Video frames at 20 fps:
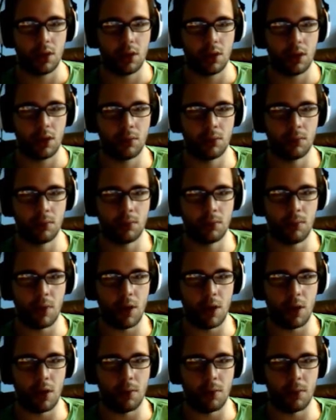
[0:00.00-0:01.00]
Oh,
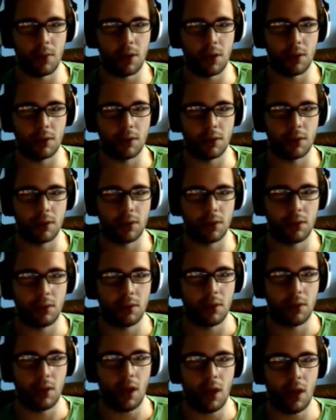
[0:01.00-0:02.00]
mom.
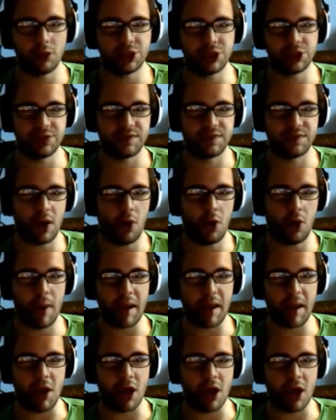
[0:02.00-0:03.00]
Oh, she's not. Oh my
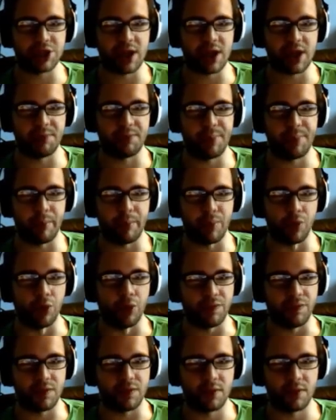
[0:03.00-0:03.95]
god, she got big boobs.